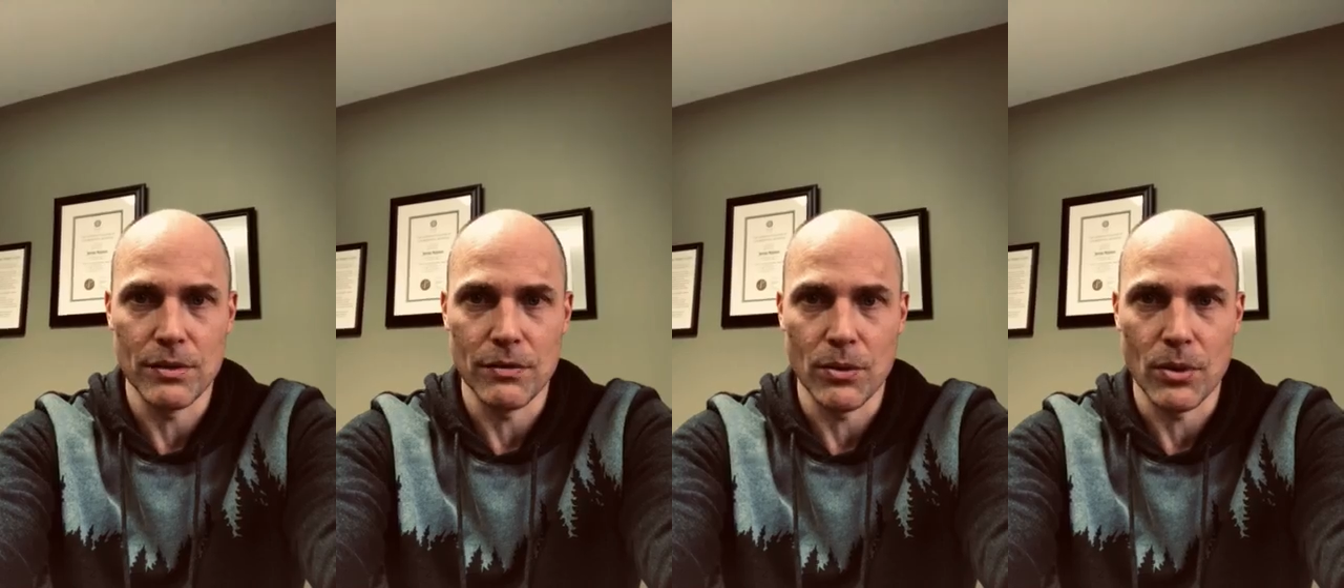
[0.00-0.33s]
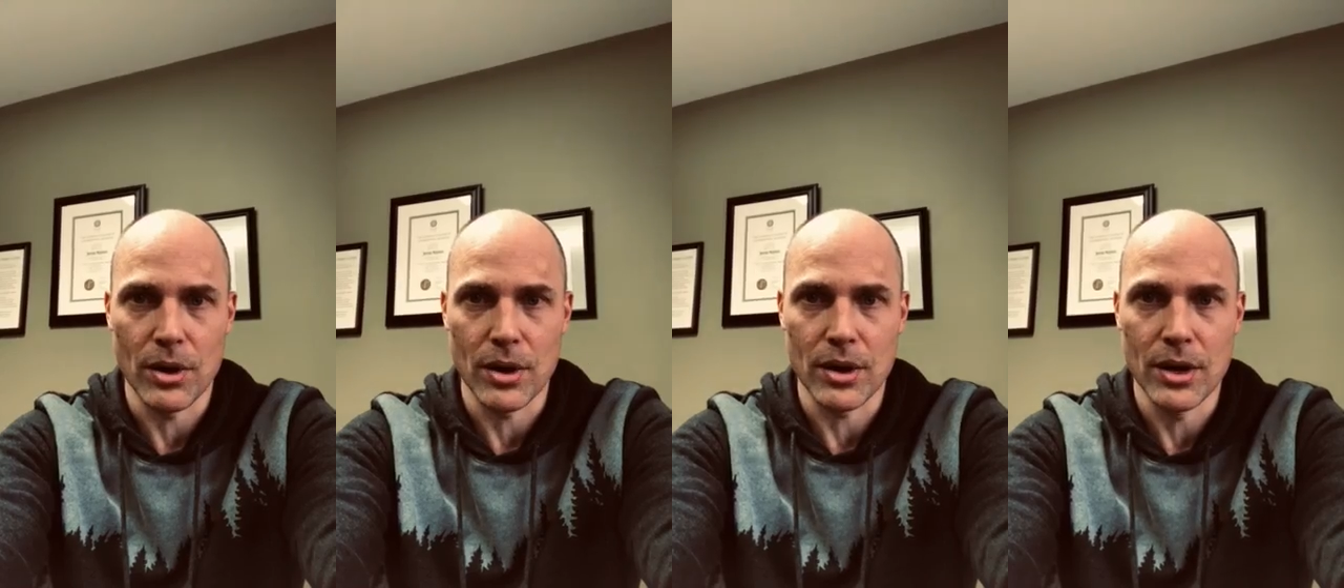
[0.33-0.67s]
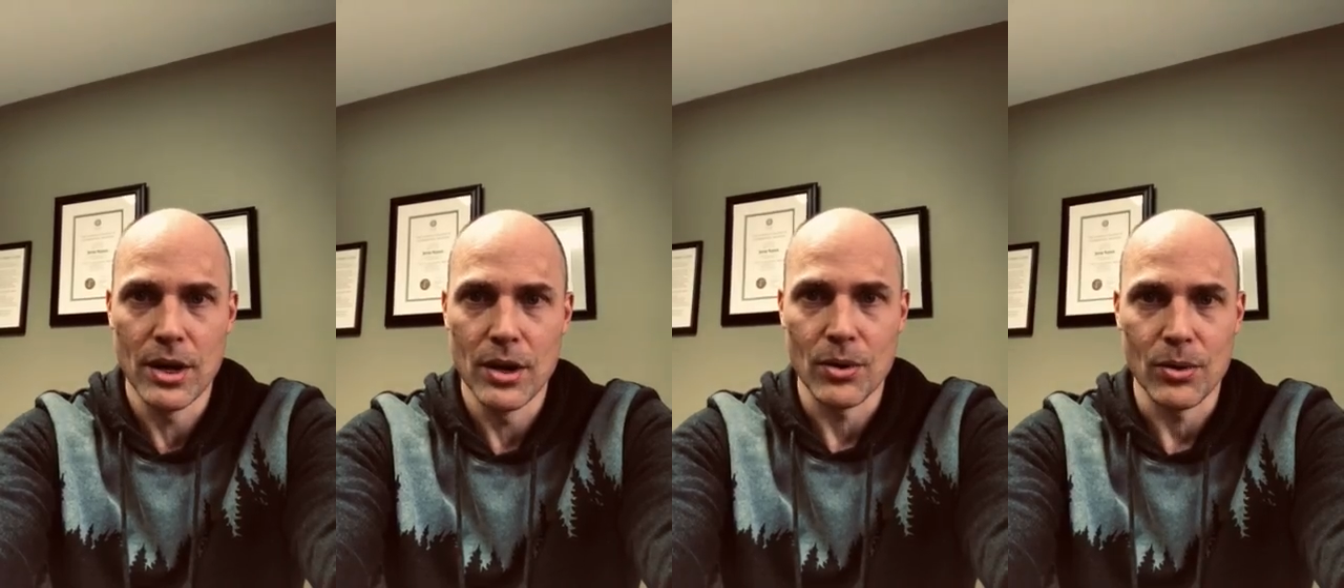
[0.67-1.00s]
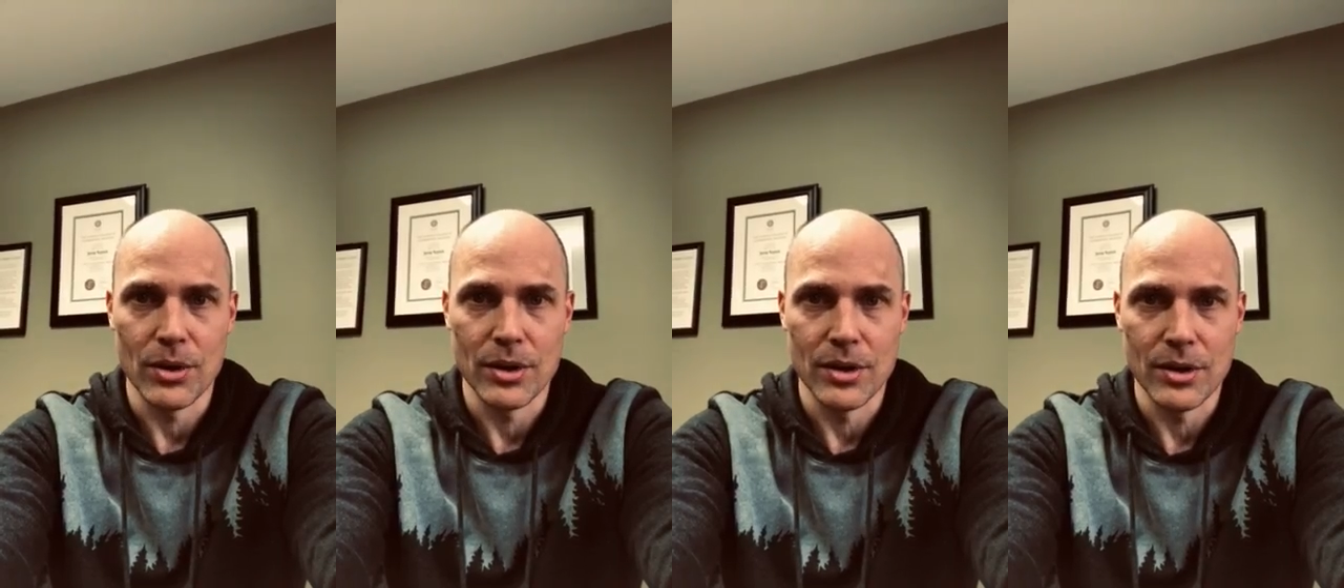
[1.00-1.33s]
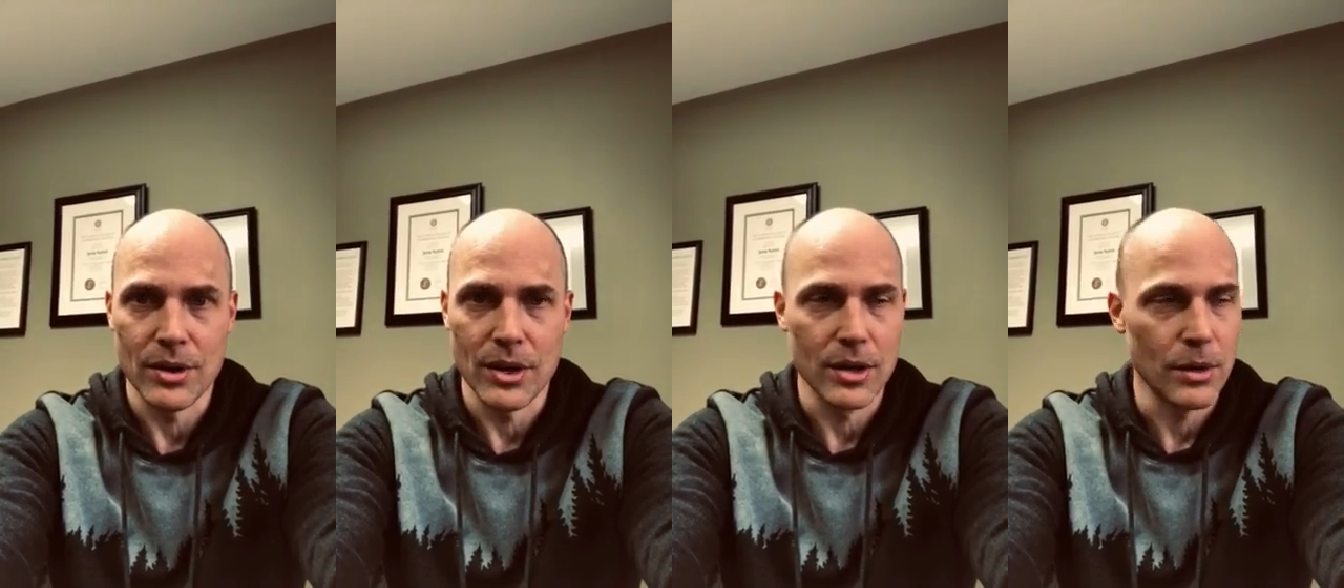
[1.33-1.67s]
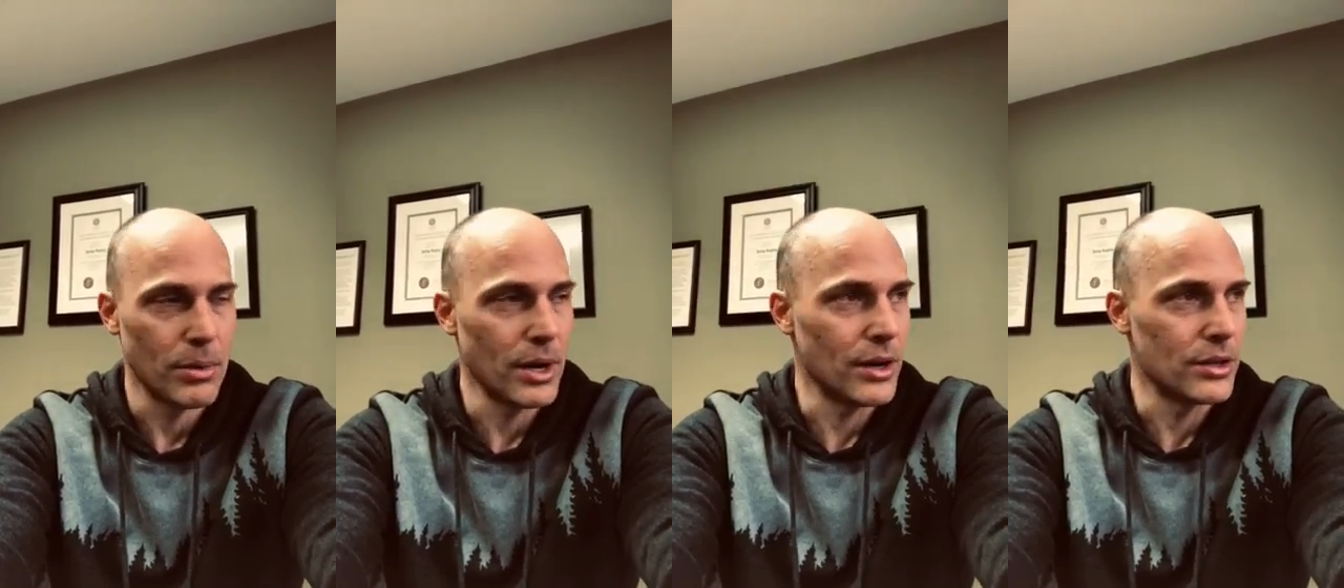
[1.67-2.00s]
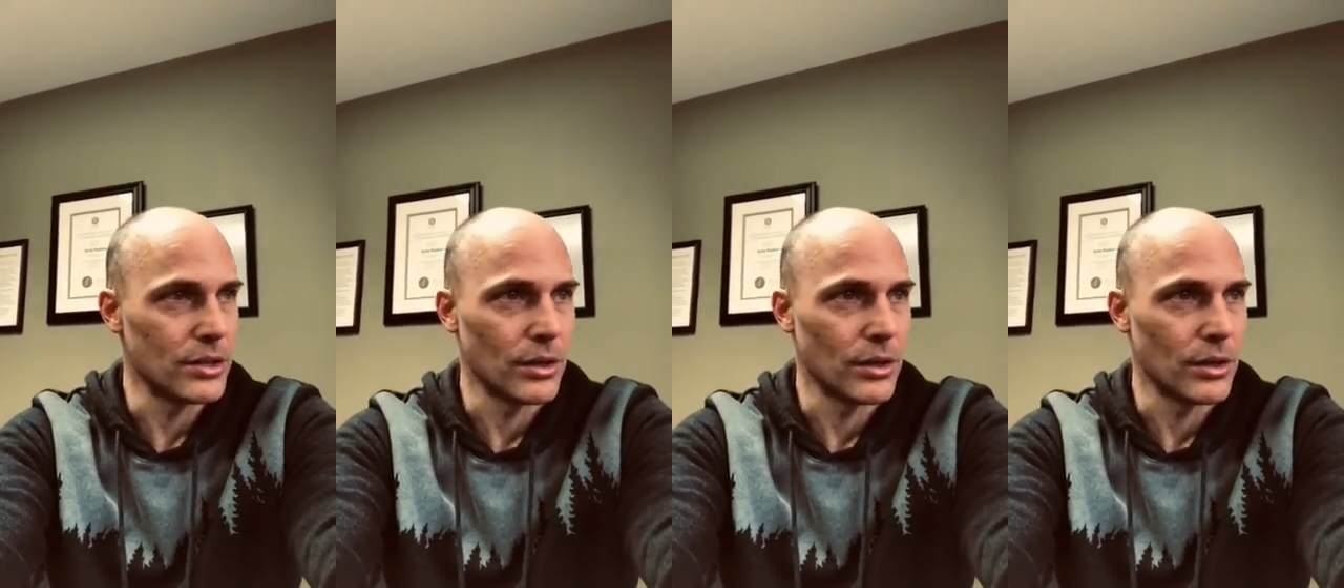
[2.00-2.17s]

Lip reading: before, or your parents,